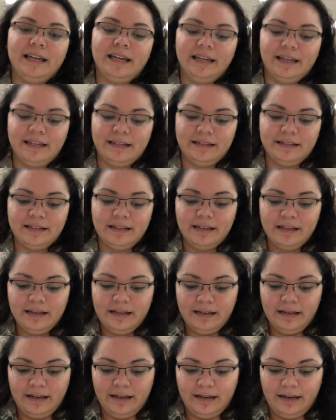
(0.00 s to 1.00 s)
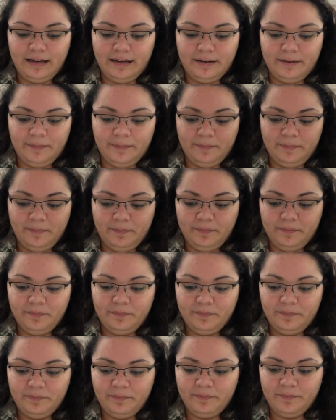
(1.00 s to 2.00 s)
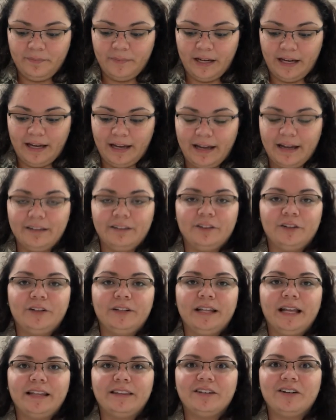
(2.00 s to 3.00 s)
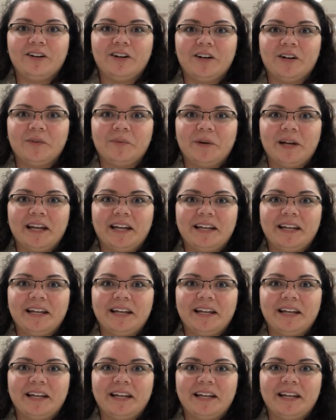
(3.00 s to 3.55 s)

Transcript: And I learned that the hard way